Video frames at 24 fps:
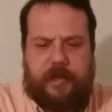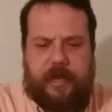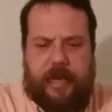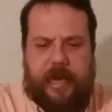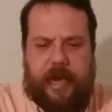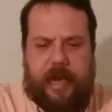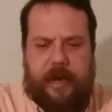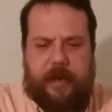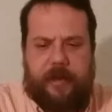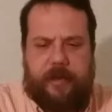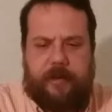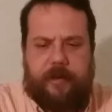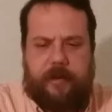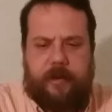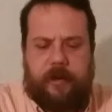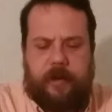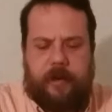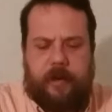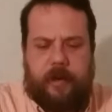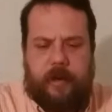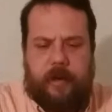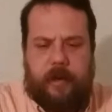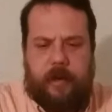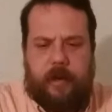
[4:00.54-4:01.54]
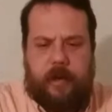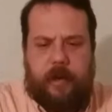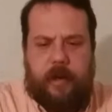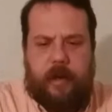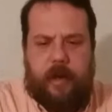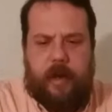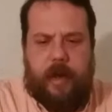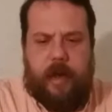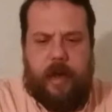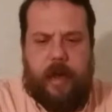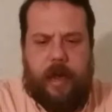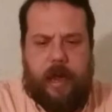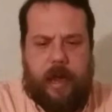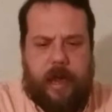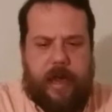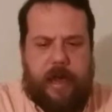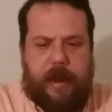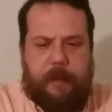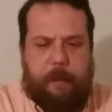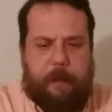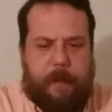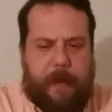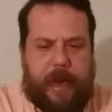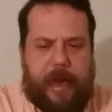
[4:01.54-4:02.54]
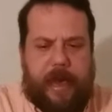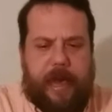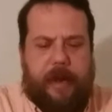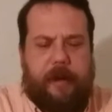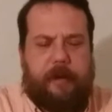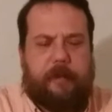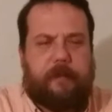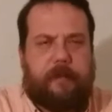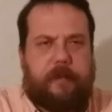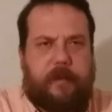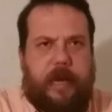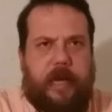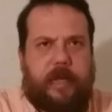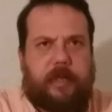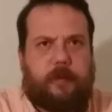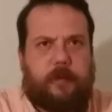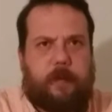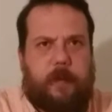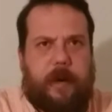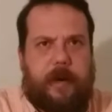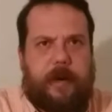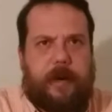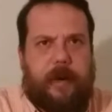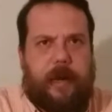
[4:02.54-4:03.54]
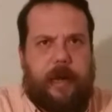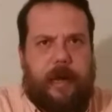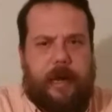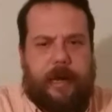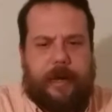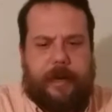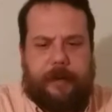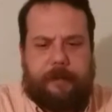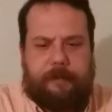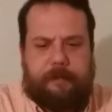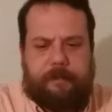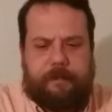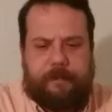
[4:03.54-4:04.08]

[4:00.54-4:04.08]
together, and bam, that's Bud Light.